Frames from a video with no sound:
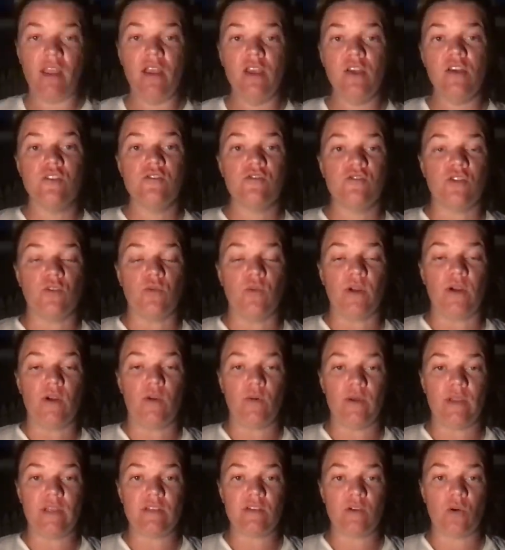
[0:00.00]
So we're
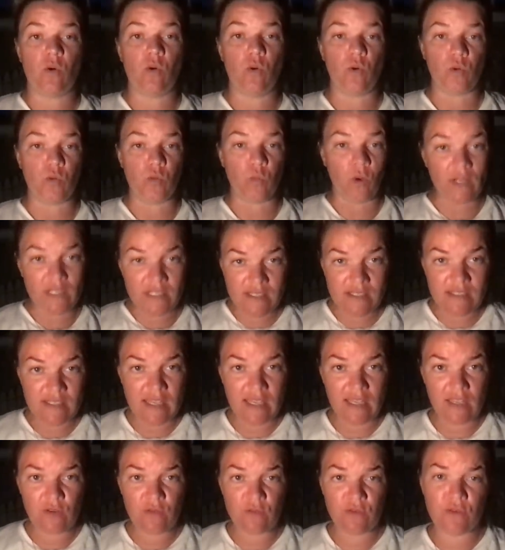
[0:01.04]
going to hold one
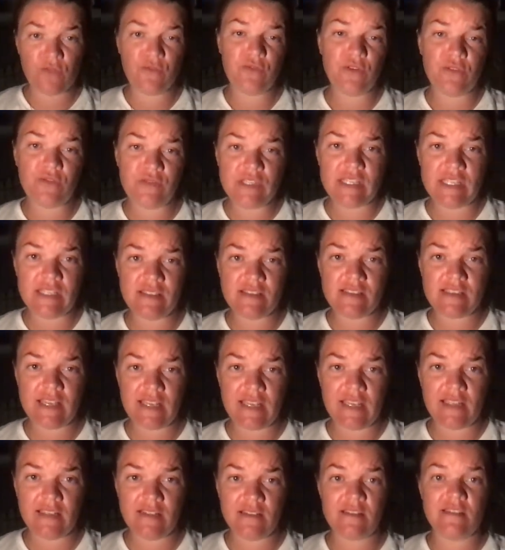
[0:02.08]
side for 15
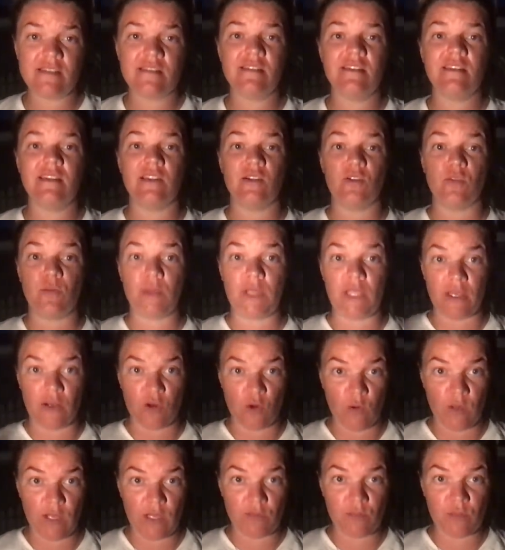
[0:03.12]
seconds. There will be a
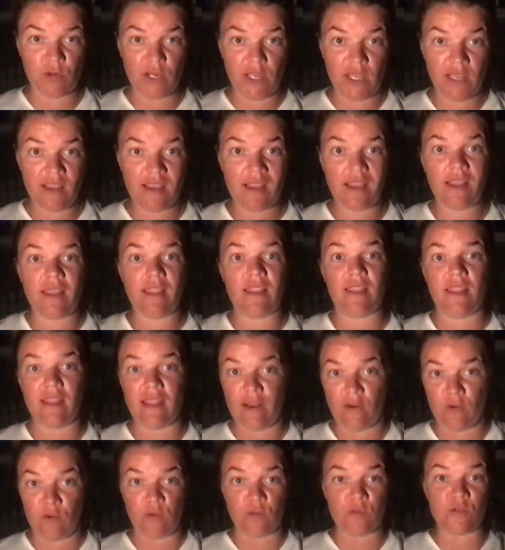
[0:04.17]
quick break,
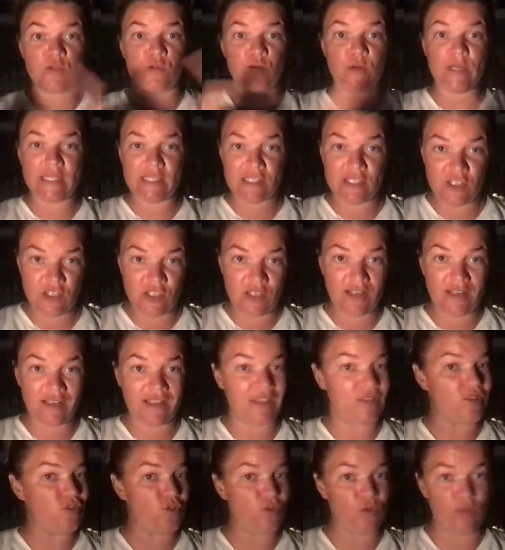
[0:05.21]
then we'll switch
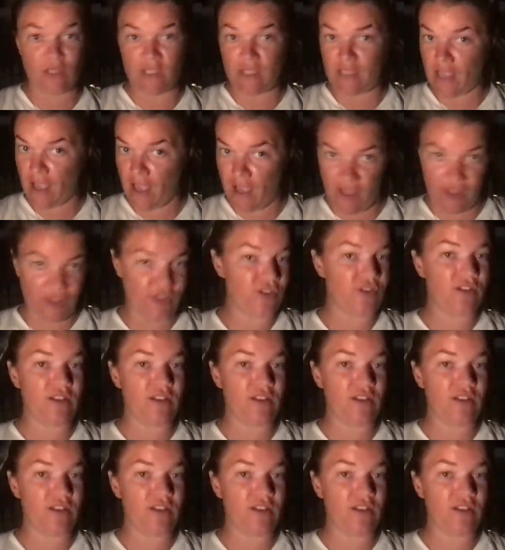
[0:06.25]
and do the other